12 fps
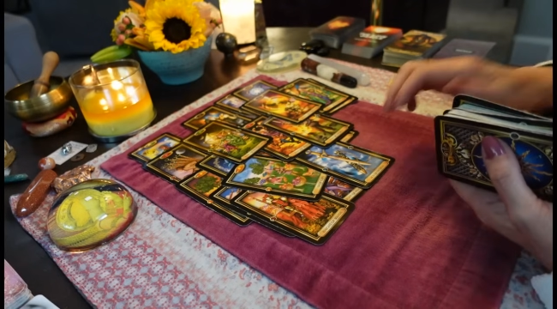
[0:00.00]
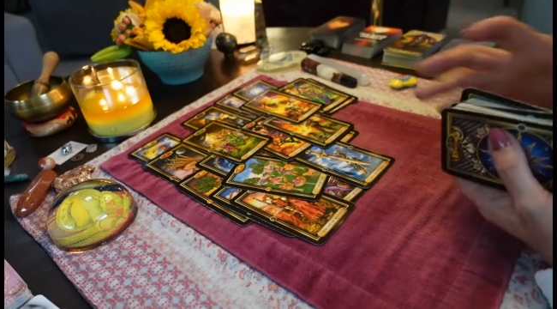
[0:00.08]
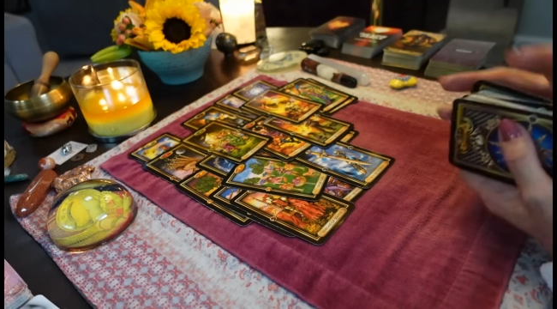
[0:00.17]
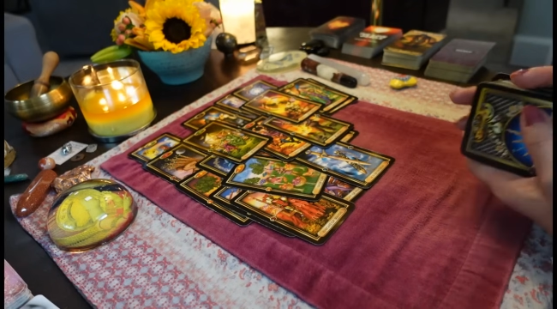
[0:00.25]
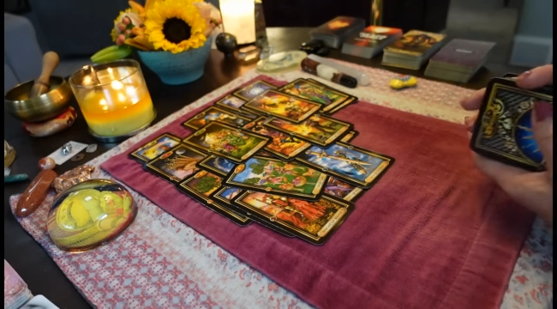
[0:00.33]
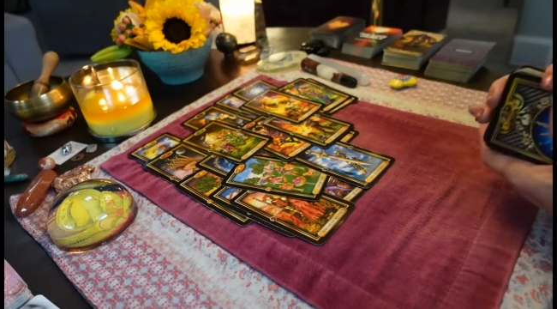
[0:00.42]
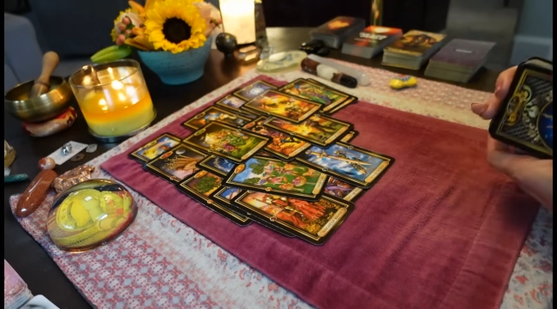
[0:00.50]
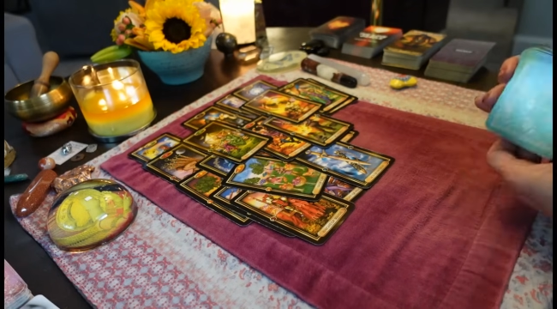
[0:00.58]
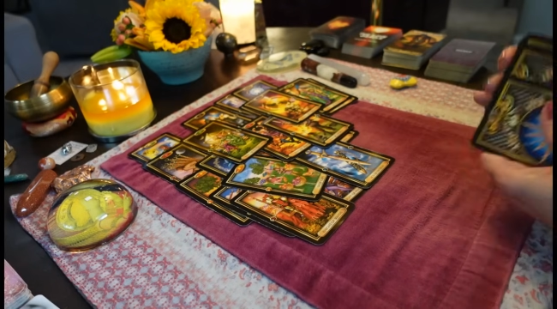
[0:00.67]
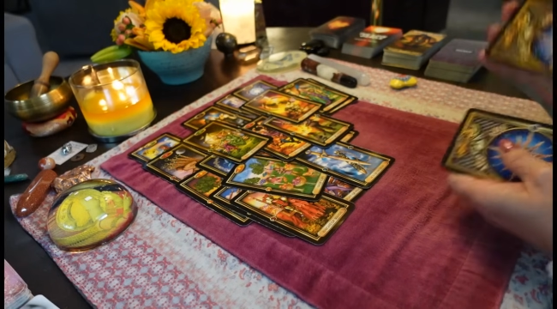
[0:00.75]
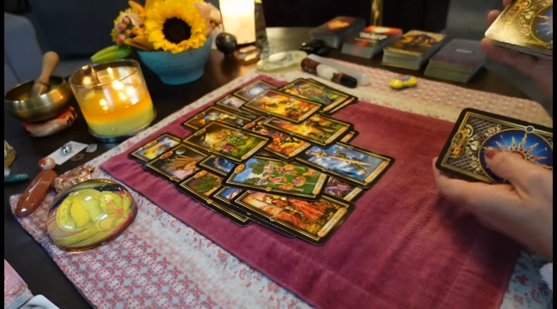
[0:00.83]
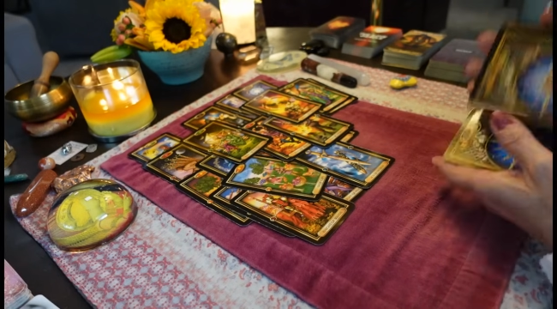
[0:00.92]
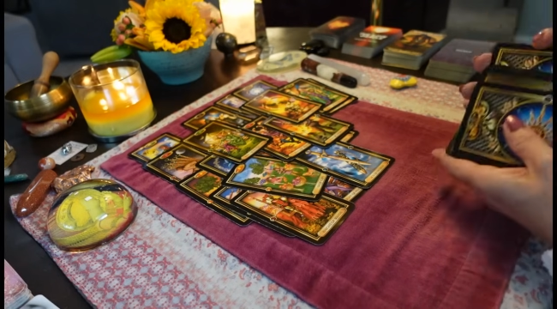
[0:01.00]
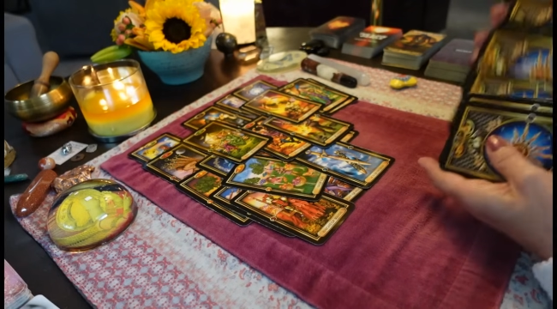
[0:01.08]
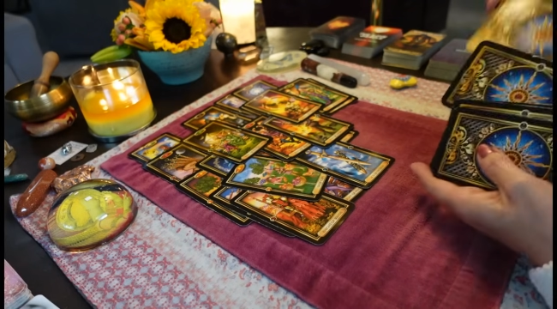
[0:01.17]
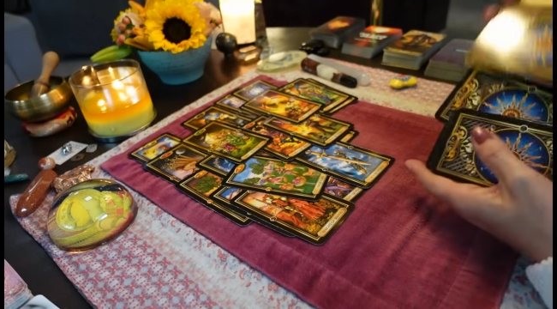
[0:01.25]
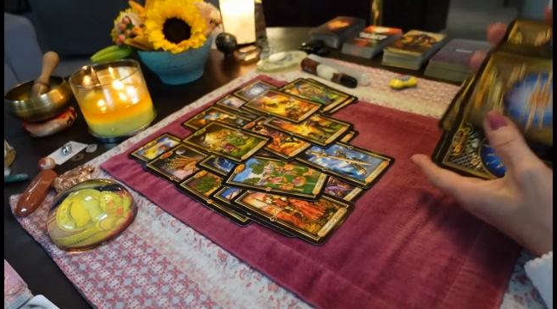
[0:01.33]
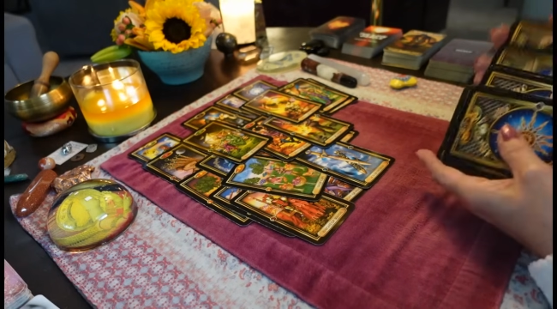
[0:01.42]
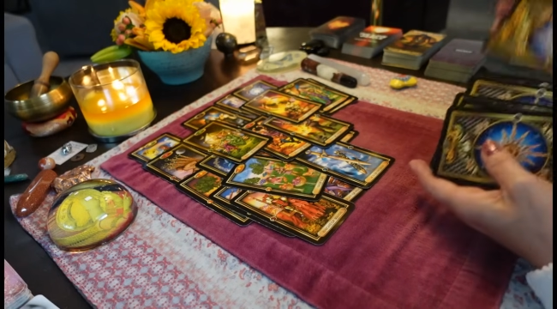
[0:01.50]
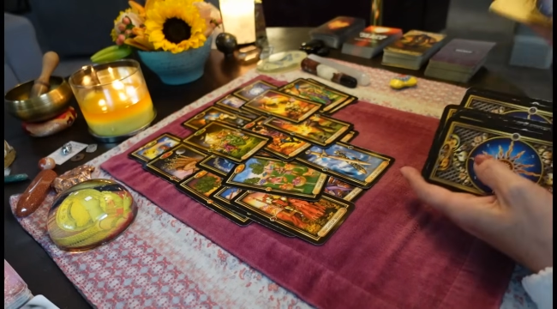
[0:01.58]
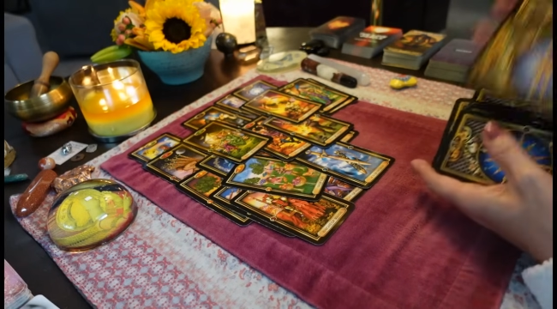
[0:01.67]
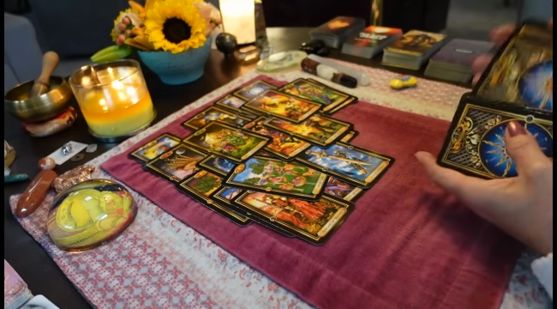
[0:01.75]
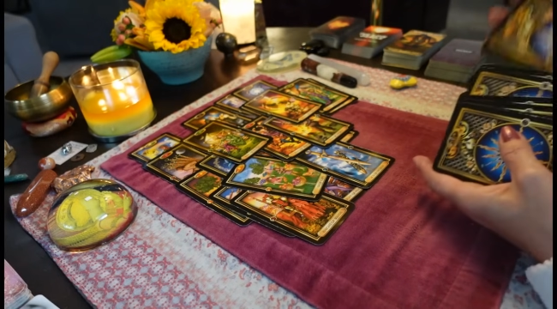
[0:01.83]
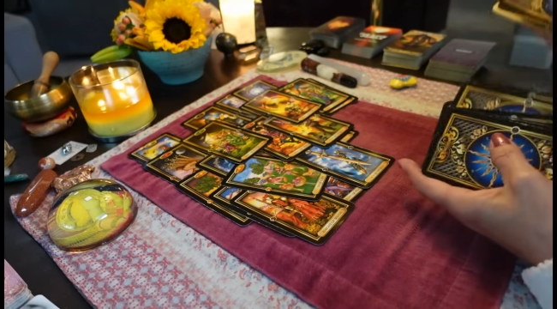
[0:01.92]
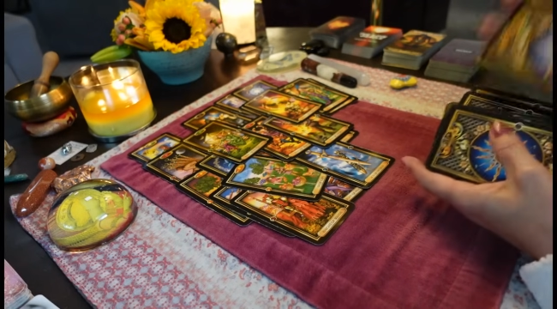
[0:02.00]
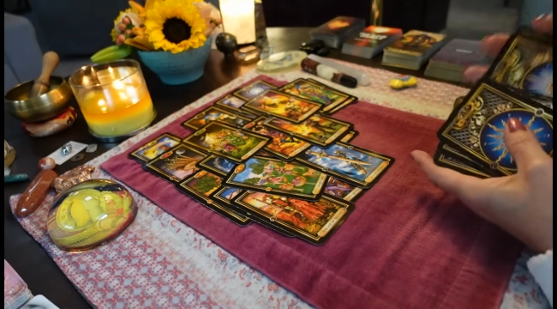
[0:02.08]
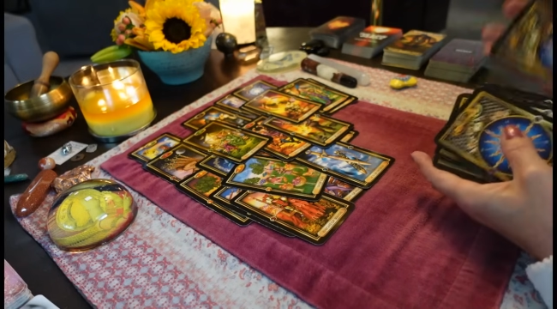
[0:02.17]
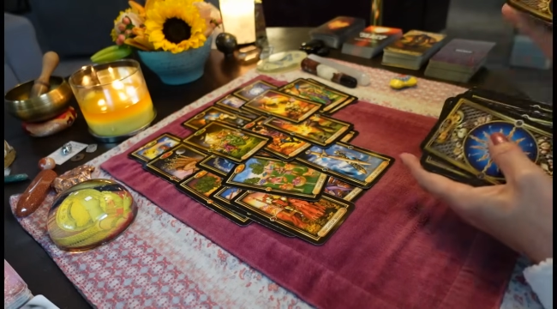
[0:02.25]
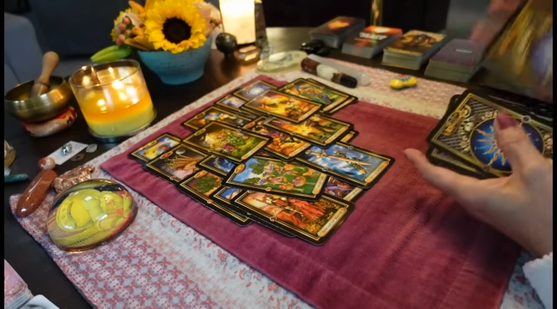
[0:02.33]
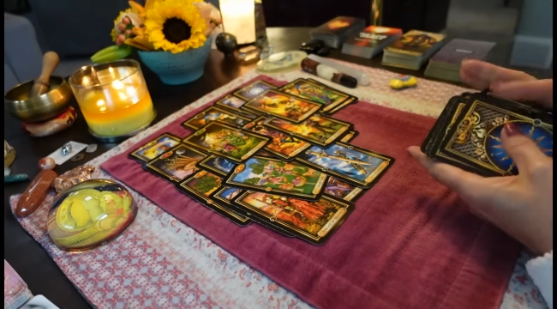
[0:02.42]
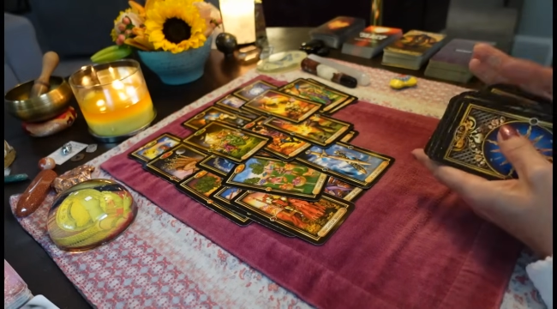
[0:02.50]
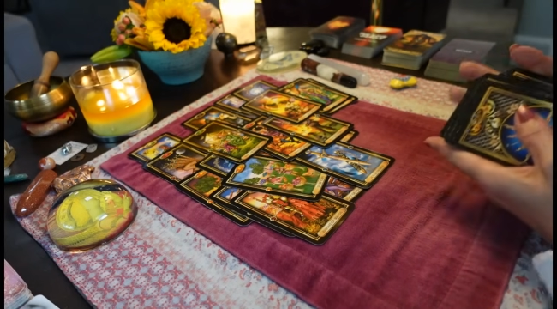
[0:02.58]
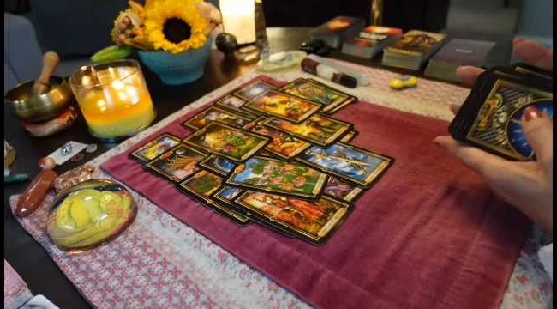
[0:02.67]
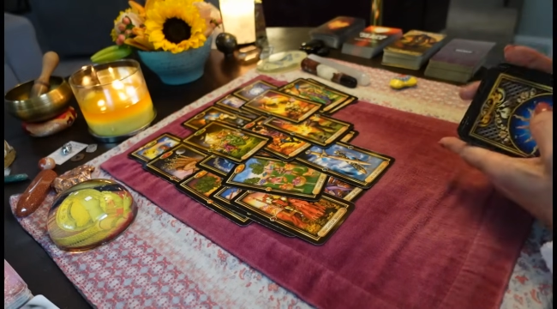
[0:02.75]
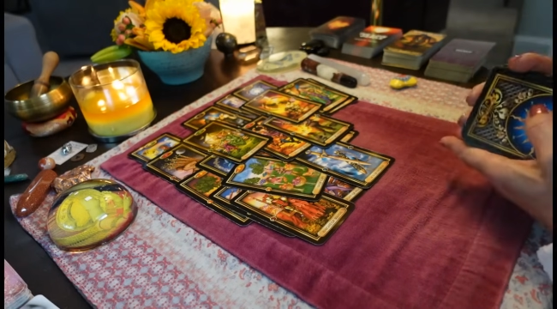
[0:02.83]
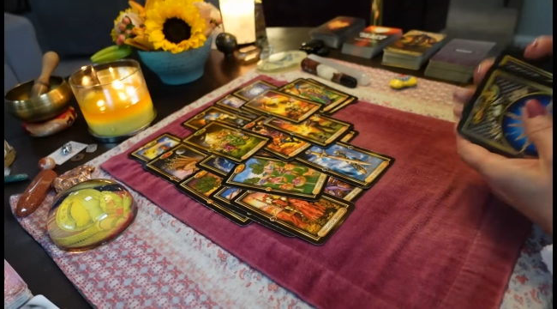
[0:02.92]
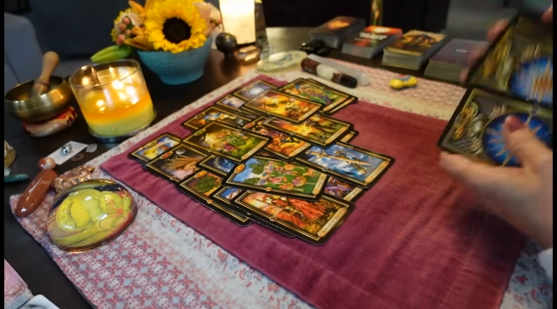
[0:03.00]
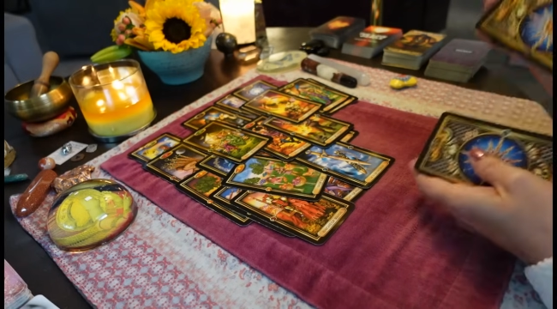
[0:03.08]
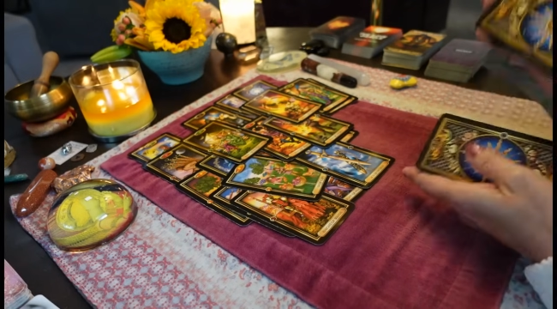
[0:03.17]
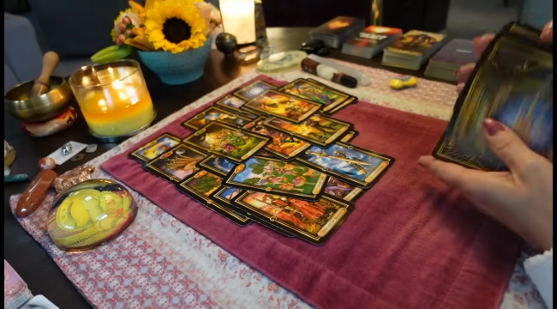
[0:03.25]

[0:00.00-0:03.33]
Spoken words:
(no speaker visible)